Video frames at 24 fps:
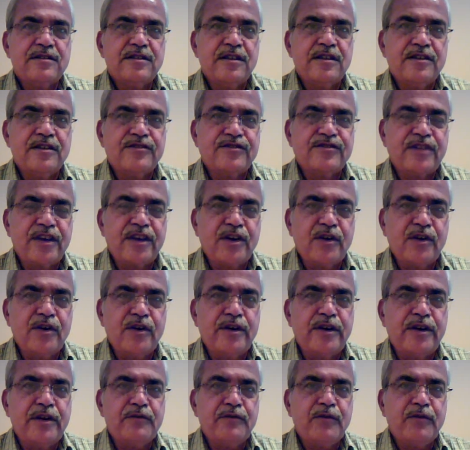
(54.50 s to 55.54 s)
the
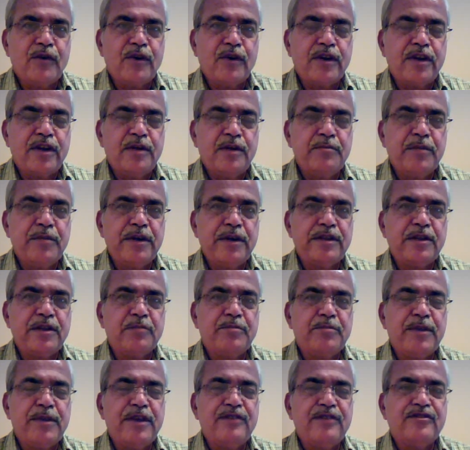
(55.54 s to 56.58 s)
security for keeping
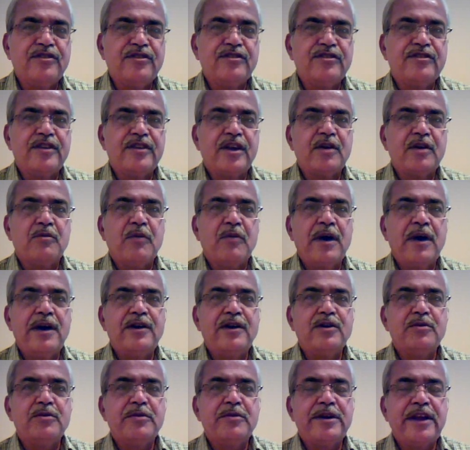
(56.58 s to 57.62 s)
the peace is
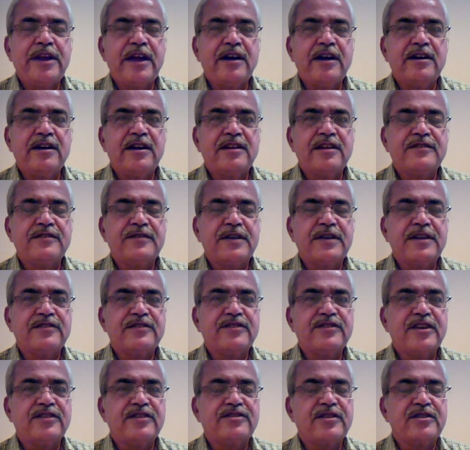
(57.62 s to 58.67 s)
required to be taken as far
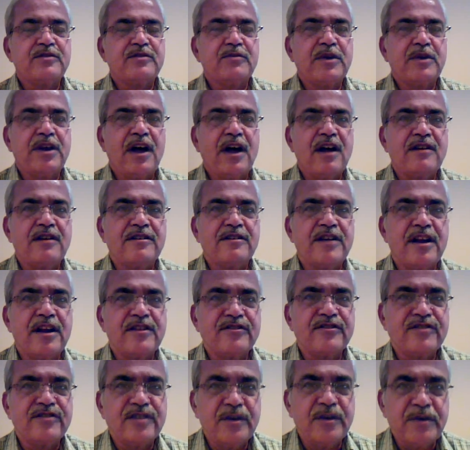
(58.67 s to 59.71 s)
as section
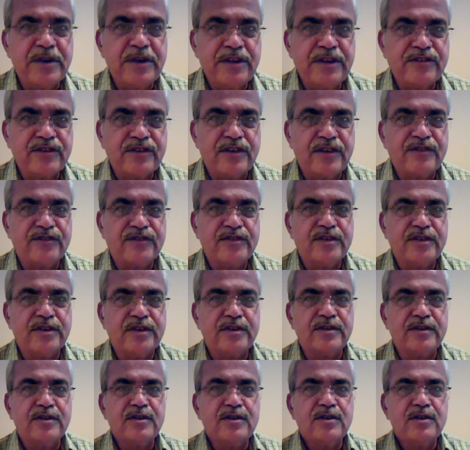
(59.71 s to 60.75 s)
107 is
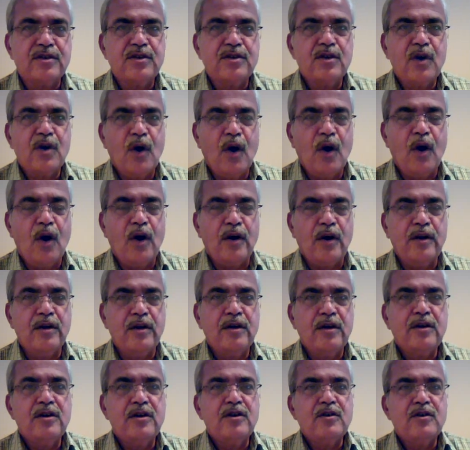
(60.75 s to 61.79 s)
concerned,
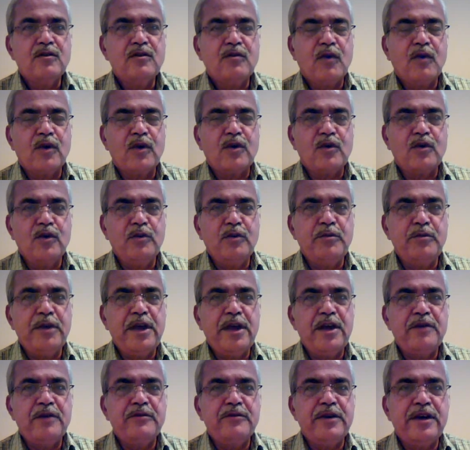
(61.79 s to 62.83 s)
or for good
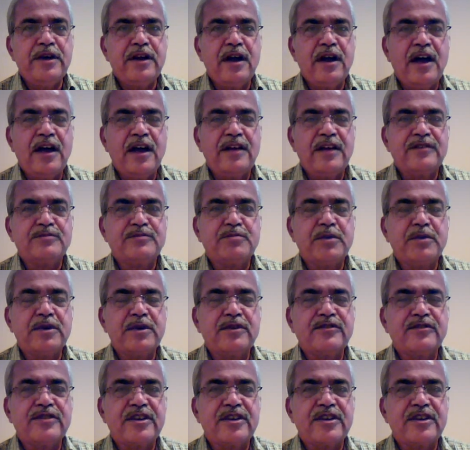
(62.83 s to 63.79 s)
behavior as per